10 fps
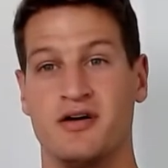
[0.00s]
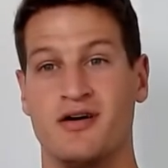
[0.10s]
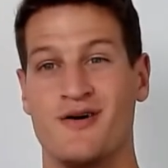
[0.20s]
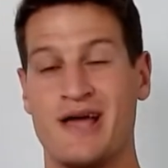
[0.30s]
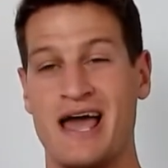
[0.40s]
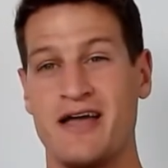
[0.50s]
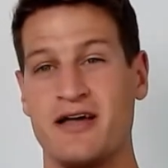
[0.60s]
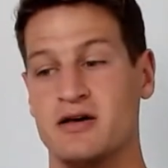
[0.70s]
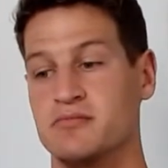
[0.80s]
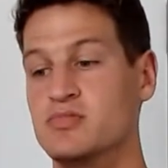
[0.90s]
Okay?
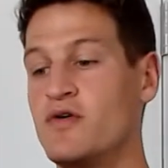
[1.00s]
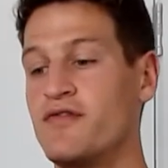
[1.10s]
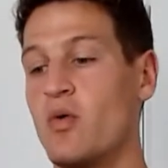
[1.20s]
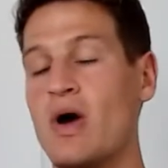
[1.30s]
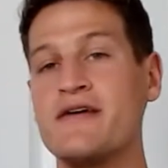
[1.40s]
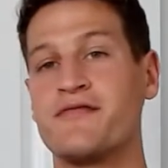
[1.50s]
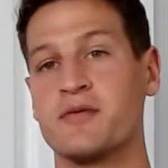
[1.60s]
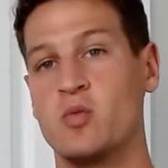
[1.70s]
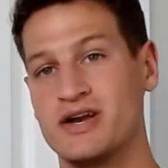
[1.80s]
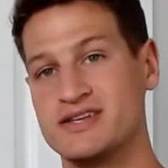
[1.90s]
move away
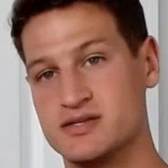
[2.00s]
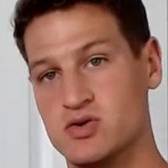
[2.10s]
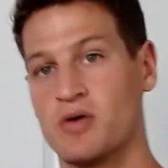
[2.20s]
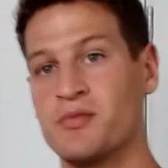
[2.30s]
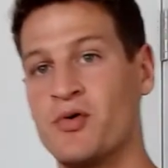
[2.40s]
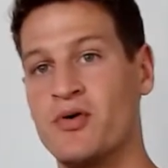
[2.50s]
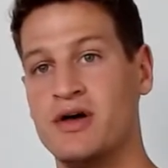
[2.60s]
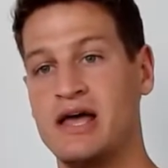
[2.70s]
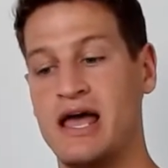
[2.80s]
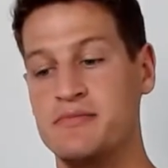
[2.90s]
from what is normal
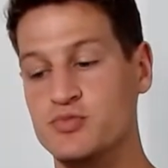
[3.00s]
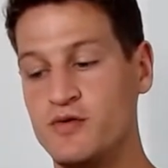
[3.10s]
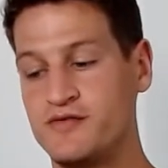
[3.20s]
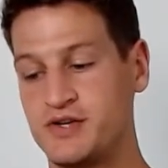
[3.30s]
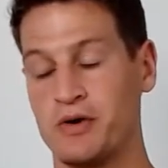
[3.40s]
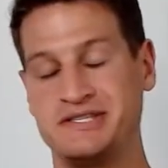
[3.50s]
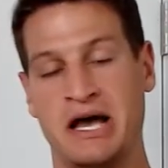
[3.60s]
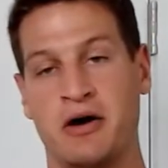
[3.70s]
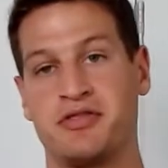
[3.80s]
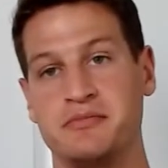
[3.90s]
and move towards
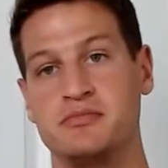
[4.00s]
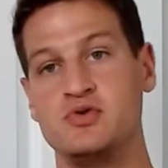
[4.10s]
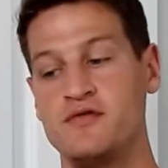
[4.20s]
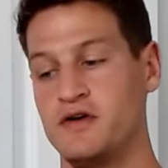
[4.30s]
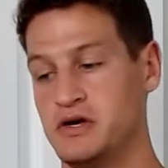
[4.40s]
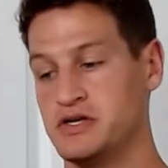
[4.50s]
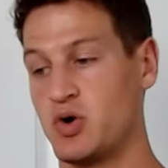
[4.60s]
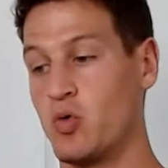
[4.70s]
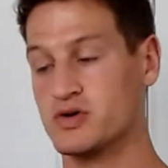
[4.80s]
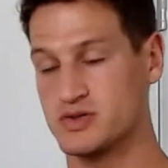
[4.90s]
healthy, move
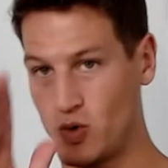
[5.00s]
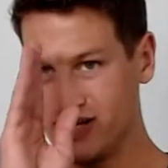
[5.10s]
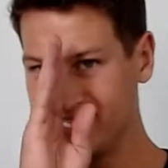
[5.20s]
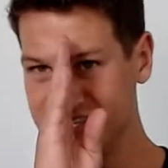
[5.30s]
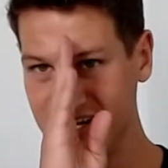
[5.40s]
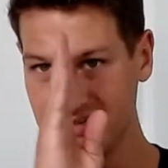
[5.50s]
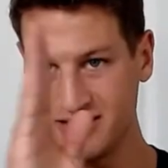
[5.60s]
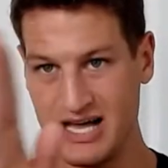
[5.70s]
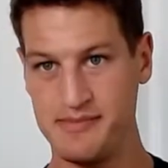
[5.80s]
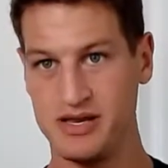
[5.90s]
towards what is in
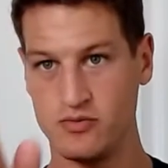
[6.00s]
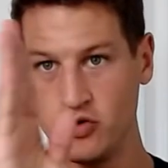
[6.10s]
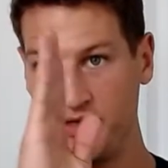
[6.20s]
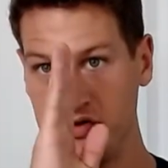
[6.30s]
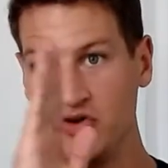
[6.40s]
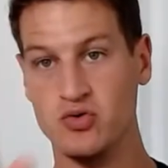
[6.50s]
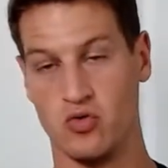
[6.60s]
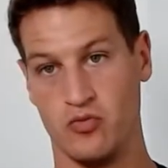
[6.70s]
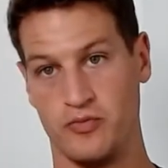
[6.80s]
alignment with you.